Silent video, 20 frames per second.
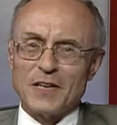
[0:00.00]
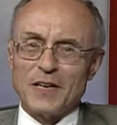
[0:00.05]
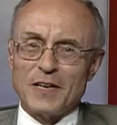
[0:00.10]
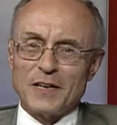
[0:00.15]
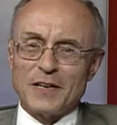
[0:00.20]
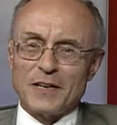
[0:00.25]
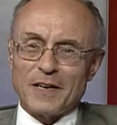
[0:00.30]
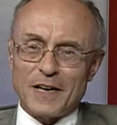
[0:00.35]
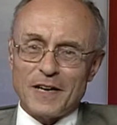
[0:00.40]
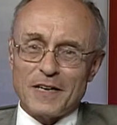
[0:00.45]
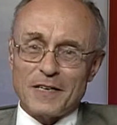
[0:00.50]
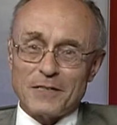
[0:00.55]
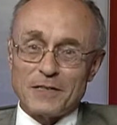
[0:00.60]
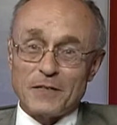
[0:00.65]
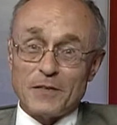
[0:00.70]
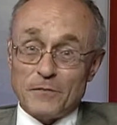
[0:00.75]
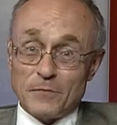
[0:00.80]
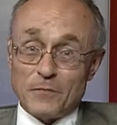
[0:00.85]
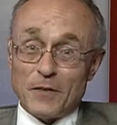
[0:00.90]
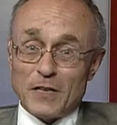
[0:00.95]
Hmm. And
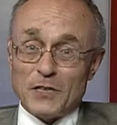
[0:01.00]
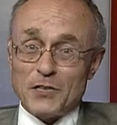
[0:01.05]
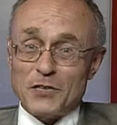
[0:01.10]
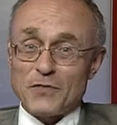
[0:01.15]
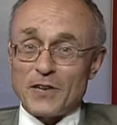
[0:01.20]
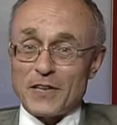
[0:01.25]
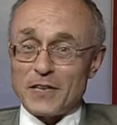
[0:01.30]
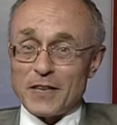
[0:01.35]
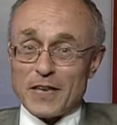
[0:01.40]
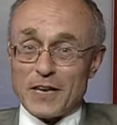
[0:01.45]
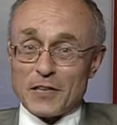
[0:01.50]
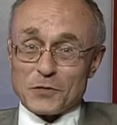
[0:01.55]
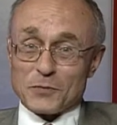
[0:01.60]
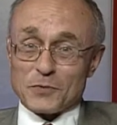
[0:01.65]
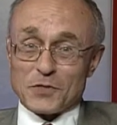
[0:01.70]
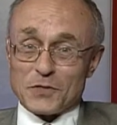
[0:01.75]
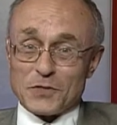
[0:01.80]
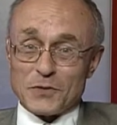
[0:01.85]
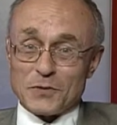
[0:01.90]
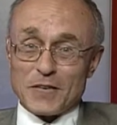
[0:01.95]
the inflation rate allows them
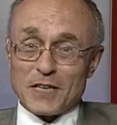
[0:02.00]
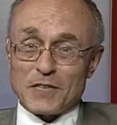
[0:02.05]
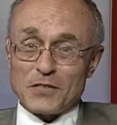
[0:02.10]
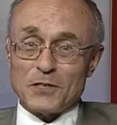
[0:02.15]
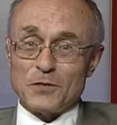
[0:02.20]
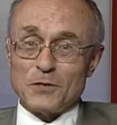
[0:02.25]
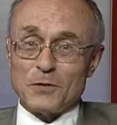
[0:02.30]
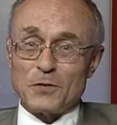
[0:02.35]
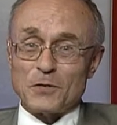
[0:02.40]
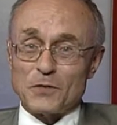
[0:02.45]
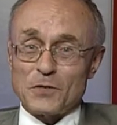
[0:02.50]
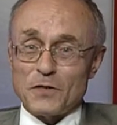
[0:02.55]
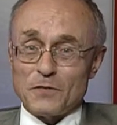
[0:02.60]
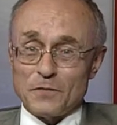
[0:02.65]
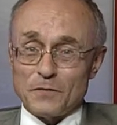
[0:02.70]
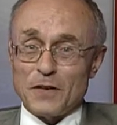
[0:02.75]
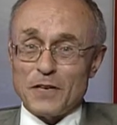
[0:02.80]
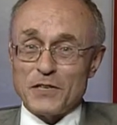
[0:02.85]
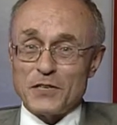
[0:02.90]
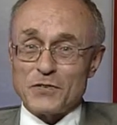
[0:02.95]
to do that too, because the
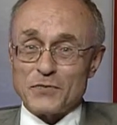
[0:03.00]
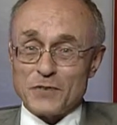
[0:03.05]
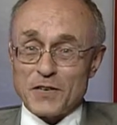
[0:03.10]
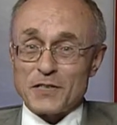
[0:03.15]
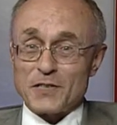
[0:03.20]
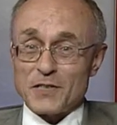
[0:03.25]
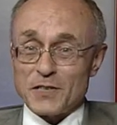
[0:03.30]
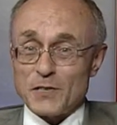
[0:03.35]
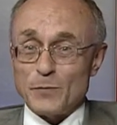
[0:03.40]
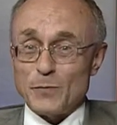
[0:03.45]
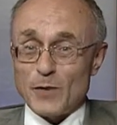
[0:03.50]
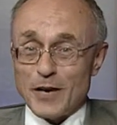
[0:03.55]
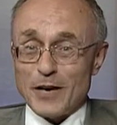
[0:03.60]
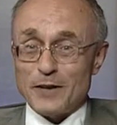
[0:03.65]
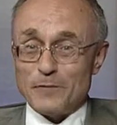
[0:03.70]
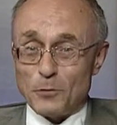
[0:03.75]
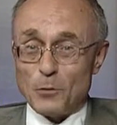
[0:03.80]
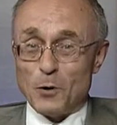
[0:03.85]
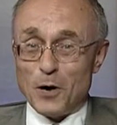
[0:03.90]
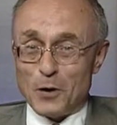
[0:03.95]
inflation rates actually
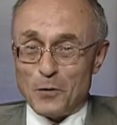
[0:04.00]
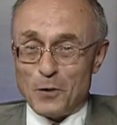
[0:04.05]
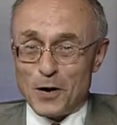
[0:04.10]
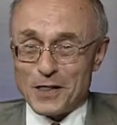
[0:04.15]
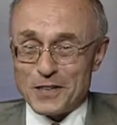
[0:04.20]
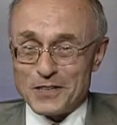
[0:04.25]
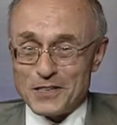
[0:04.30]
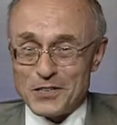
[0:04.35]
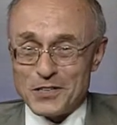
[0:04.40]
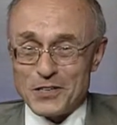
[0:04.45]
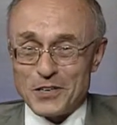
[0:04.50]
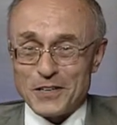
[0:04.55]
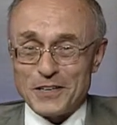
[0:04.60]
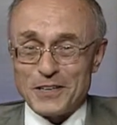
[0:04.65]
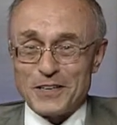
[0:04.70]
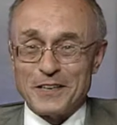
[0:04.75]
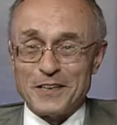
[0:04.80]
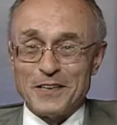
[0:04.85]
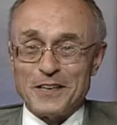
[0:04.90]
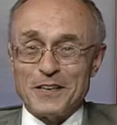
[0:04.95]
behaved quite well in
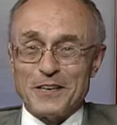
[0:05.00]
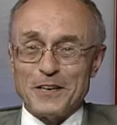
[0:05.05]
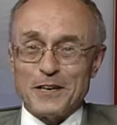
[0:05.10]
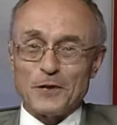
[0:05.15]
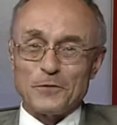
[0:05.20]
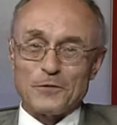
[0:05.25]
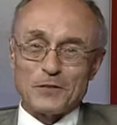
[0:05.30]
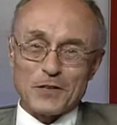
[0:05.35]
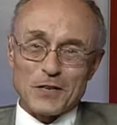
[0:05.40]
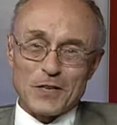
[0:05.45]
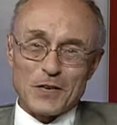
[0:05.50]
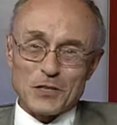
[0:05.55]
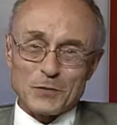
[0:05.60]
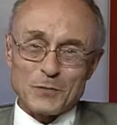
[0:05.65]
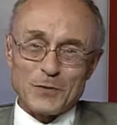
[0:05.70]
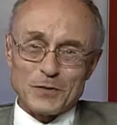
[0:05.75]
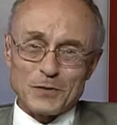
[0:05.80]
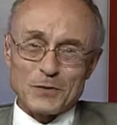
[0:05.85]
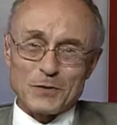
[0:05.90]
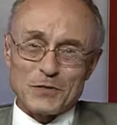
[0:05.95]
China yeah. over the last
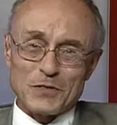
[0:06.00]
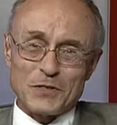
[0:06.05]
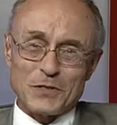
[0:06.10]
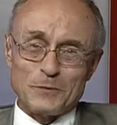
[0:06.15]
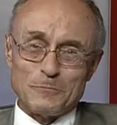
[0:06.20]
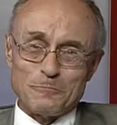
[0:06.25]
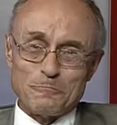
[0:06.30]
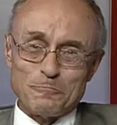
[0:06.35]
month or two.